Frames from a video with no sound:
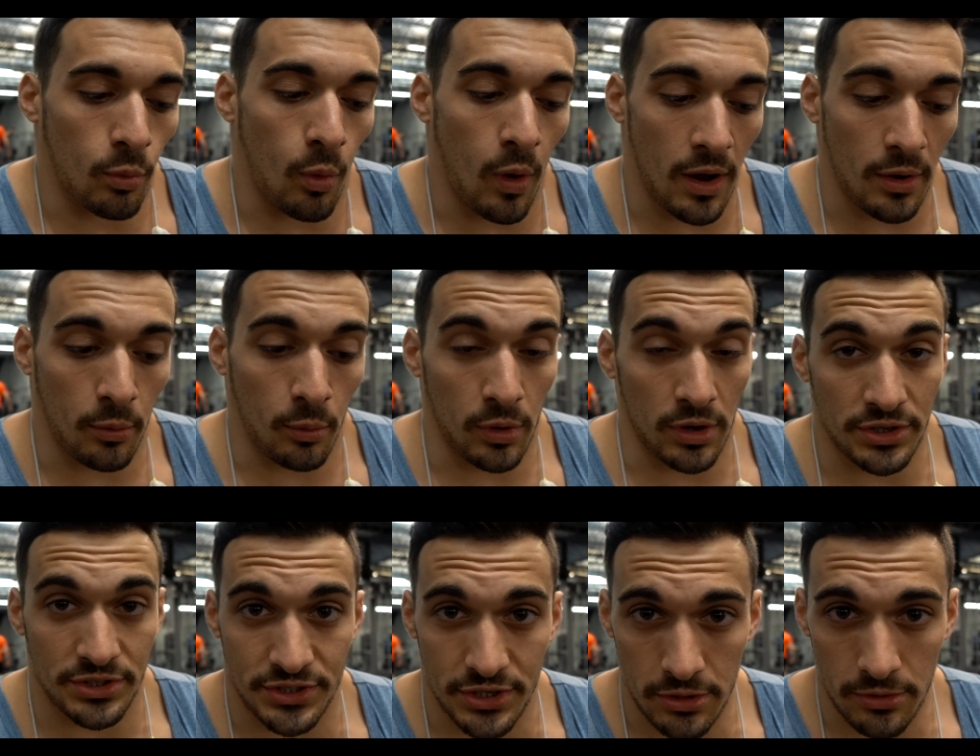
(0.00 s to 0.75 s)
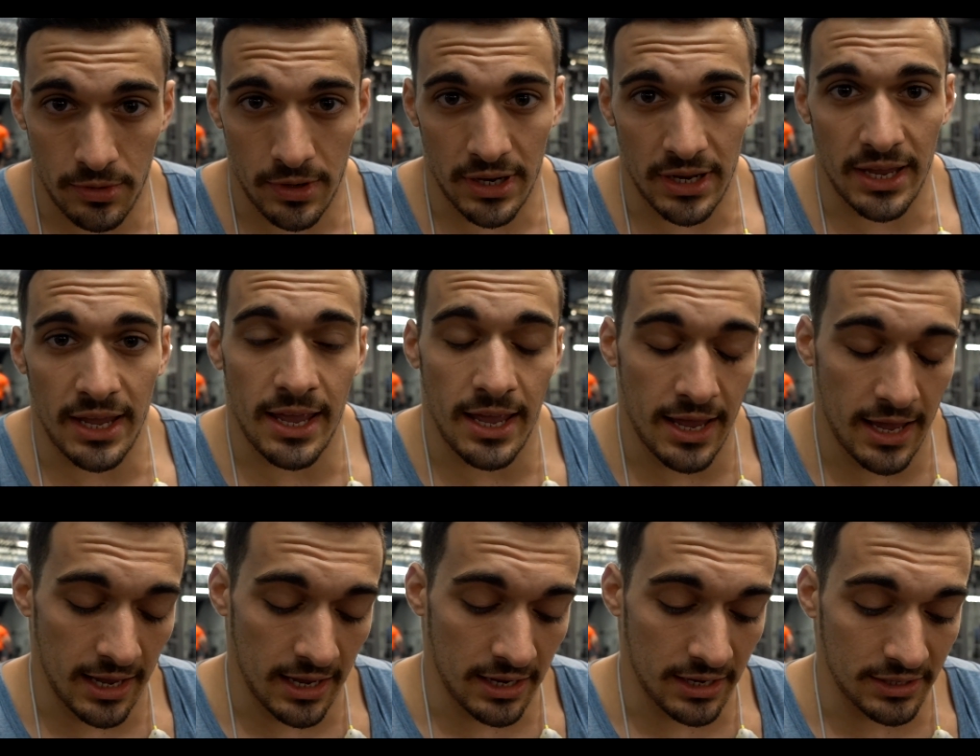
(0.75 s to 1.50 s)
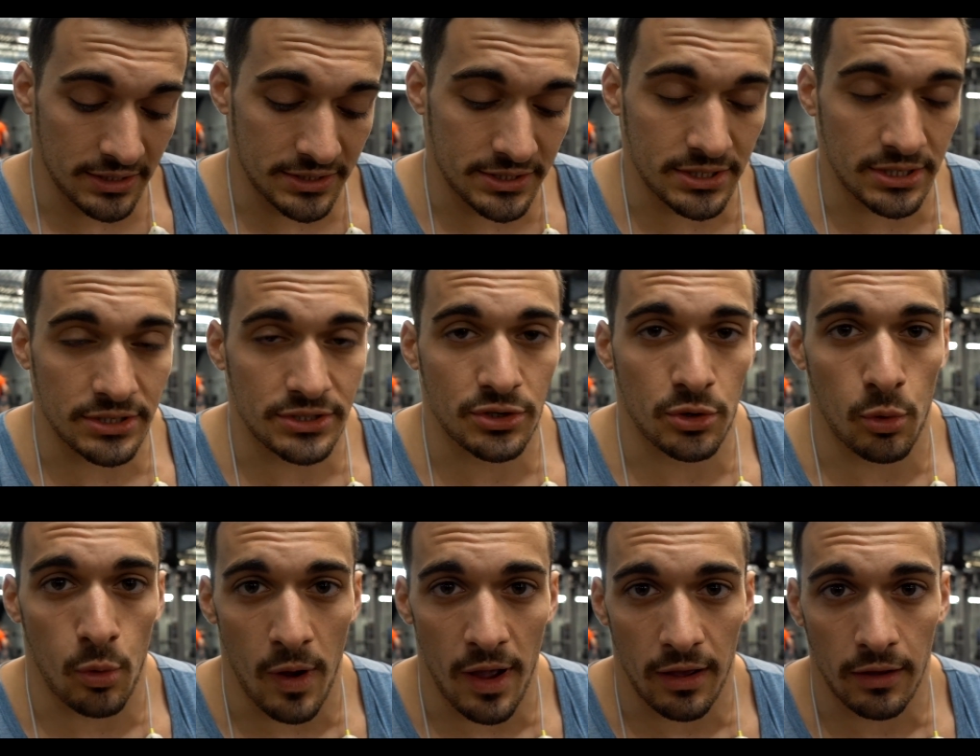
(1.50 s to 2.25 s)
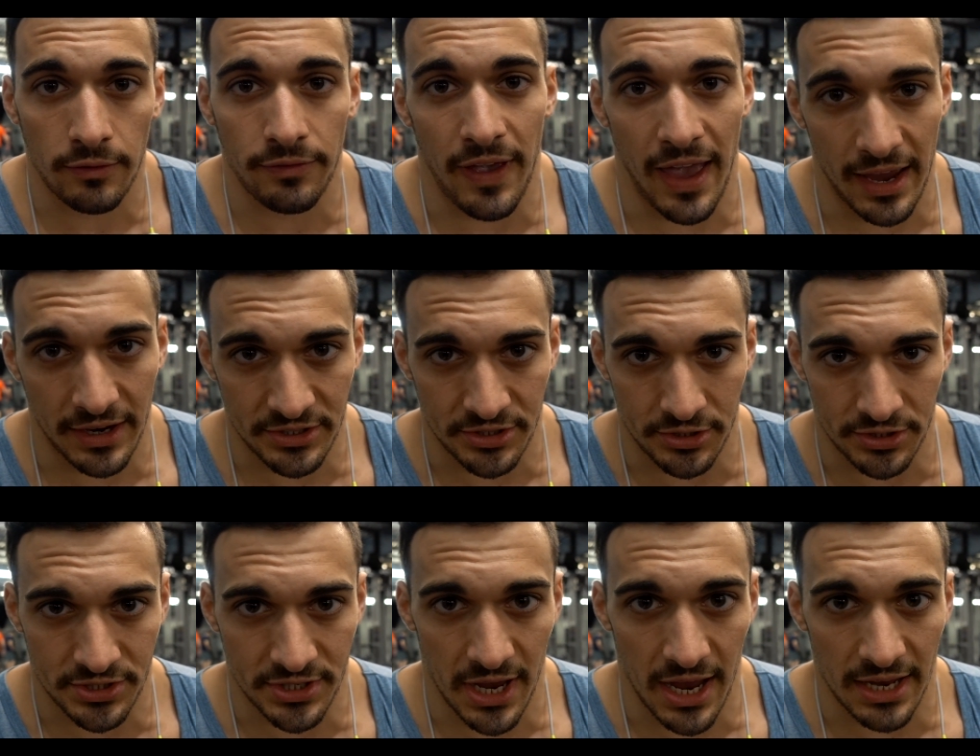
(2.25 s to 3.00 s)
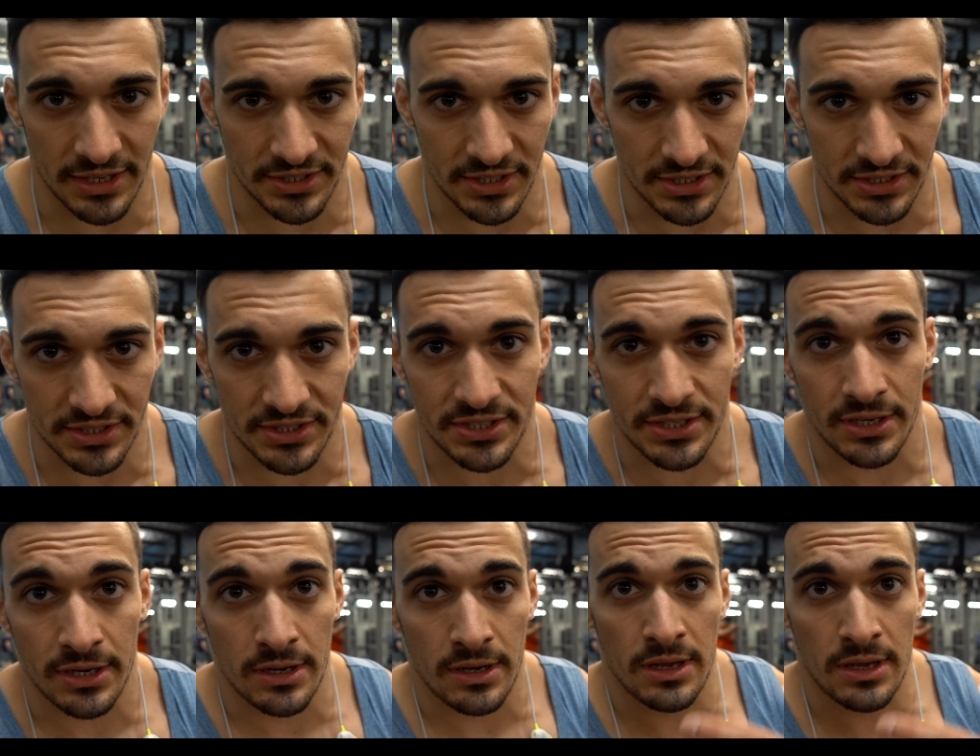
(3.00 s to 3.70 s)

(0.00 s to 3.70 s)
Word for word: What we're doing is 12 exercises.